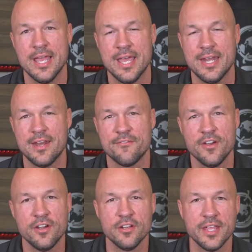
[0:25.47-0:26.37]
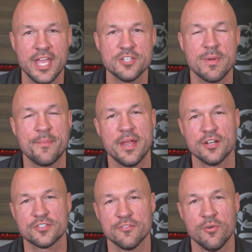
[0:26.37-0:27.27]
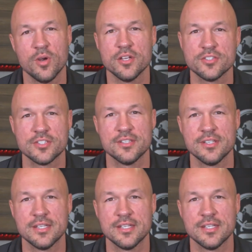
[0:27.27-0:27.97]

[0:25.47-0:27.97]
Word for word: and at a very early age, my parents divorced.